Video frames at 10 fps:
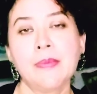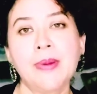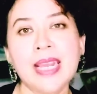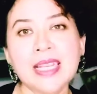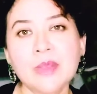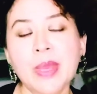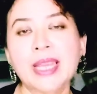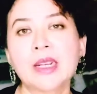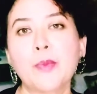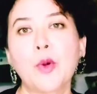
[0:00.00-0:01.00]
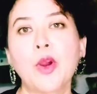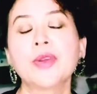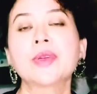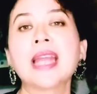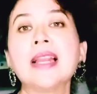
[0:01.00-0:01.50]
Please make it a point
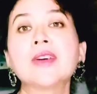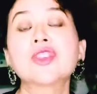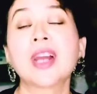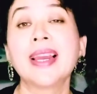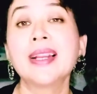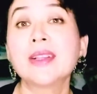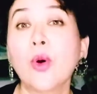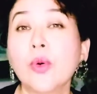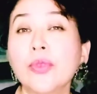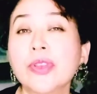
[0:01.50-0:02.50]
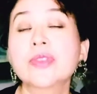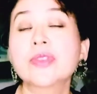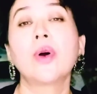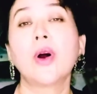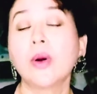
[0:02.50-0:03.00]
to tell your child this
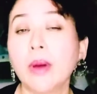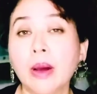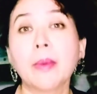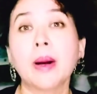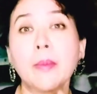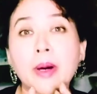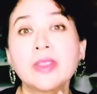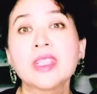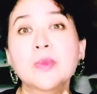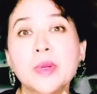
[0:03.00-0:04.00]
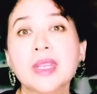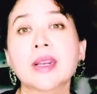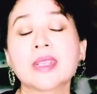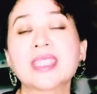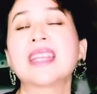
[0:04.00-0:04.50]
about this
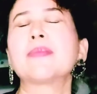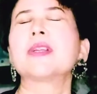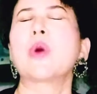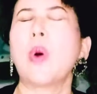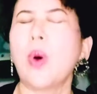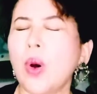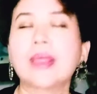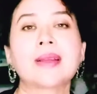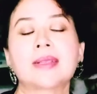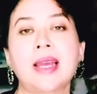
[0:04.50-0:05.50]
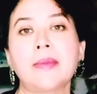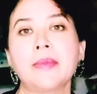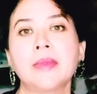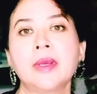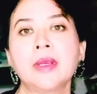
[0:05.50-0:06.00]
particular statement all the time.
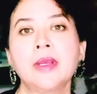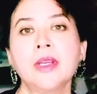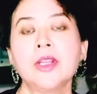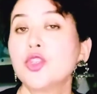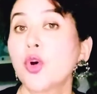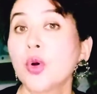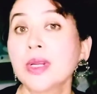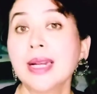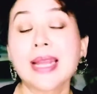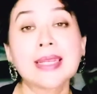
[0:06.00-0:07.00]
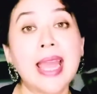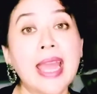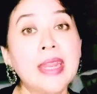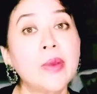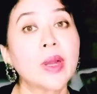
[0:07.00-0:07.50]
Don't let
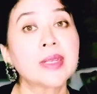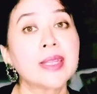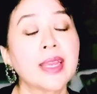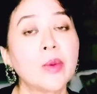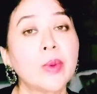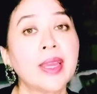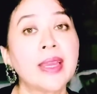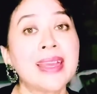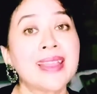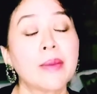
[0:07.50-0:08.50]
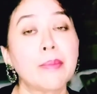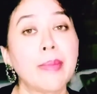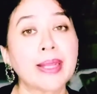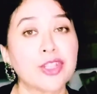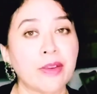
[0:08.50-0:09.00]
anyone take away the
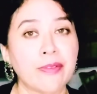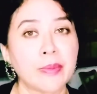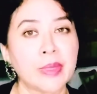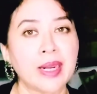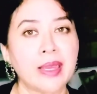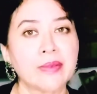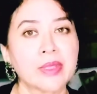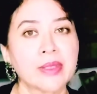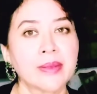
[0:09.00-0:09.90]
magic from their lives.